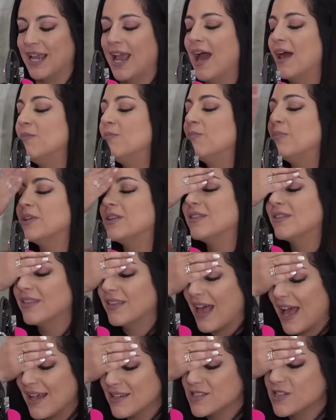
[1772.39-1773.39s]
And
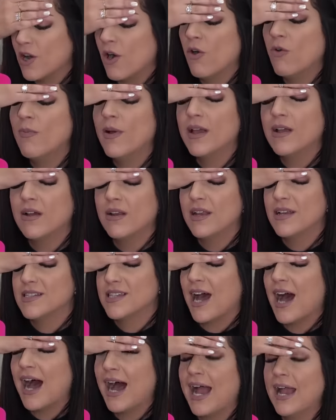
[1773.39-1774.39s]
bless, oh my goodness,
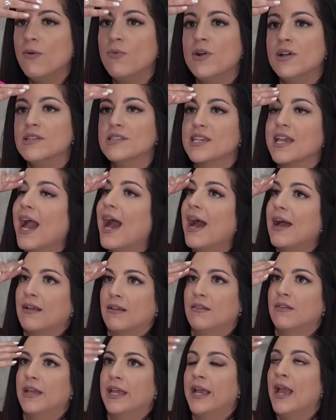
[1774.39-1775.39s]
I was
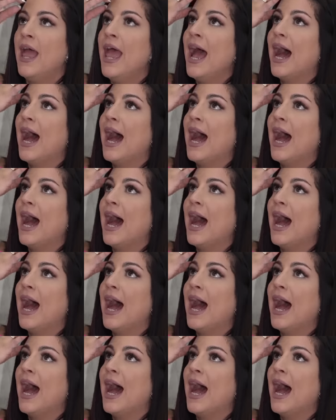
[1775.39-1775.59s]
cackling.